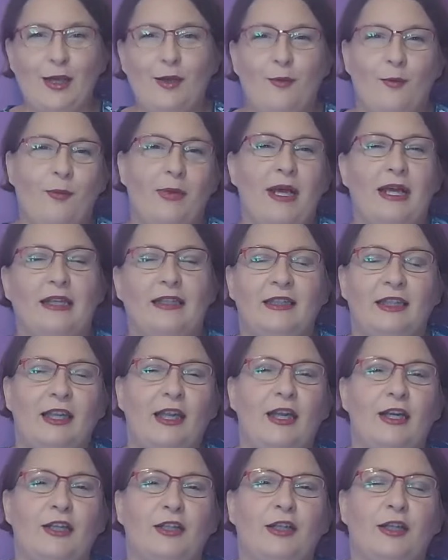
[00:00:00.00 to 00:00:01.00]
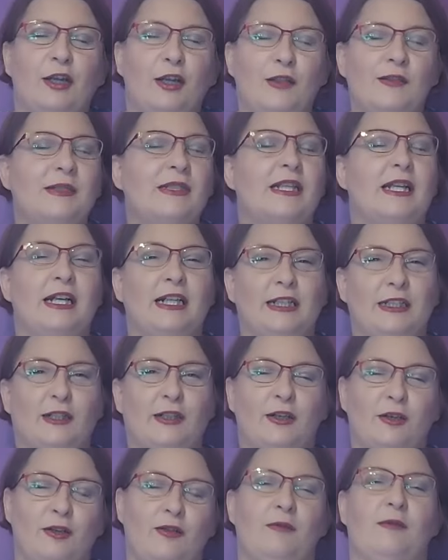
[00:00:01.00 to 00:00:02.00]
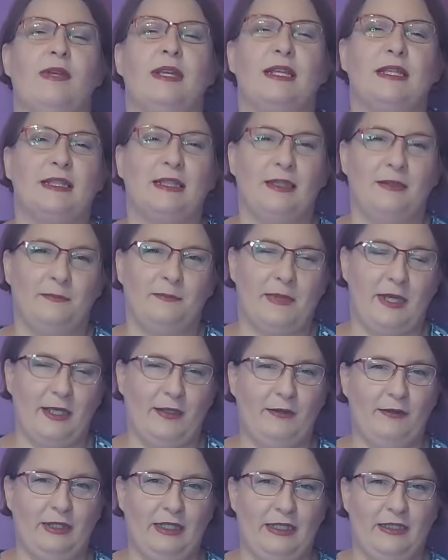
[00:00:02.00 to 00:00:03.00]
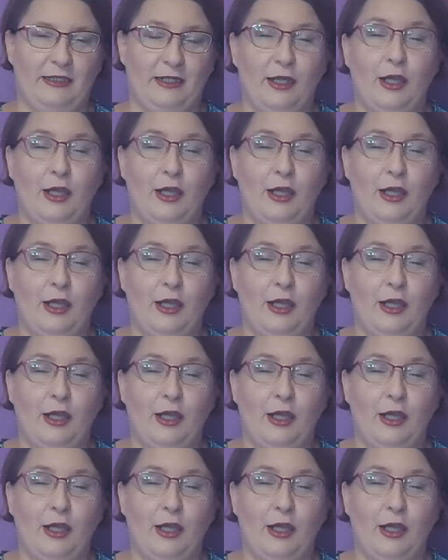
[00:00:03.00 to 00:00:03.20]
but her clothes are always immaculate.